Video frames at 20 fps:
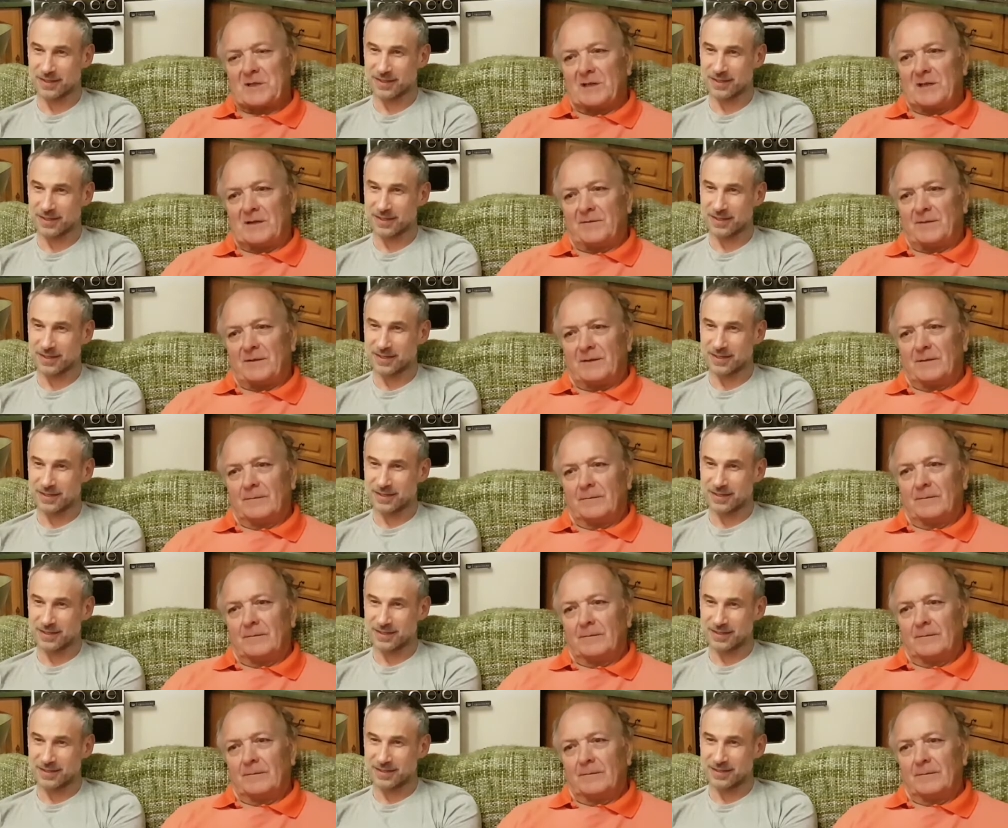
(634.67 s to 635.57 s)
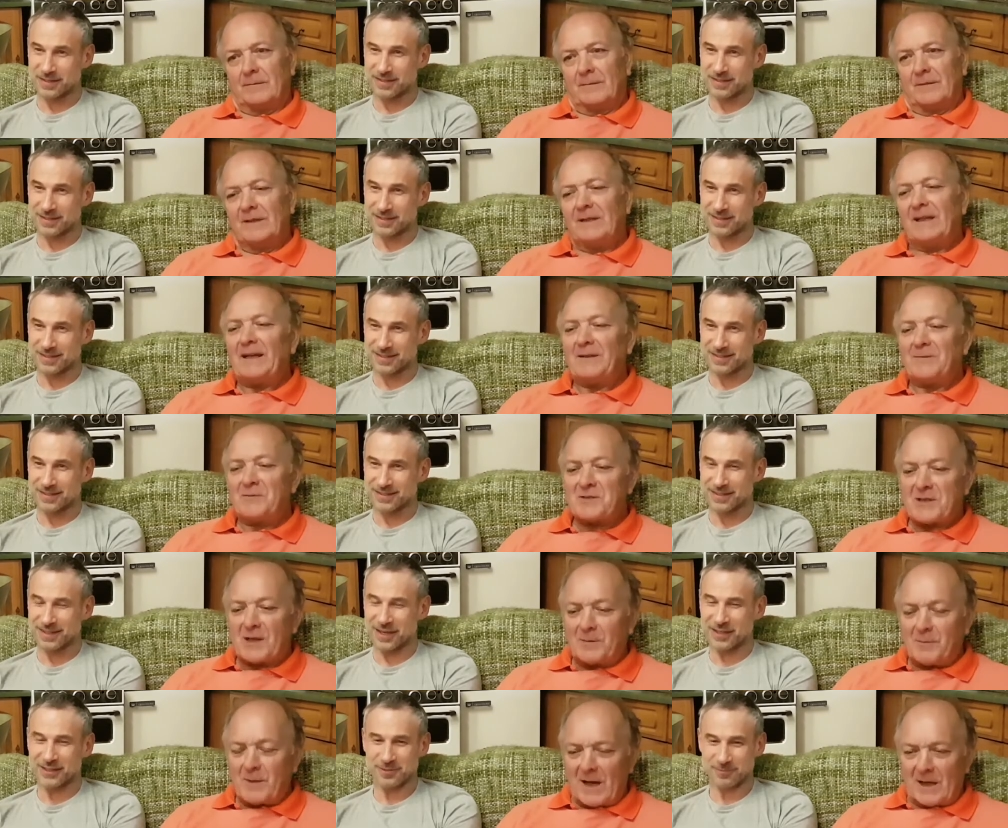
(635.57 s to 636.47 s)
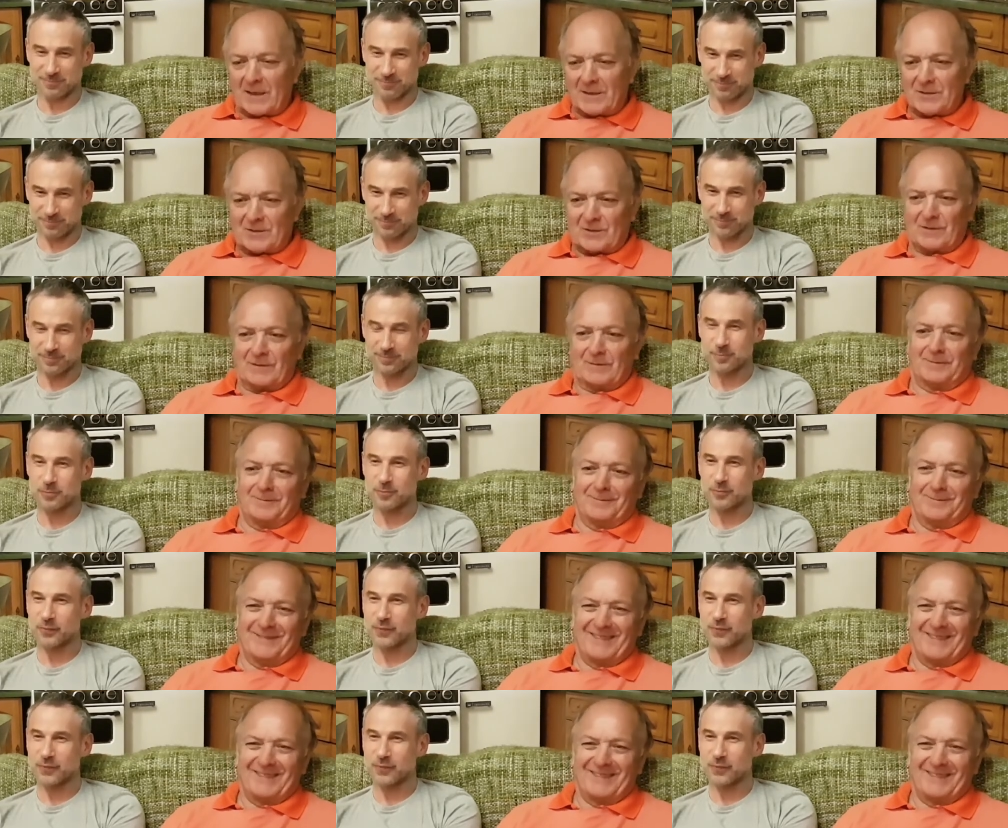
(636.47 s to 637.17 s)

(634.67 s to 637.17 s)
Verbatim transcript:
Speaker 1: break legs later. Thank you so Thanks. much. Thank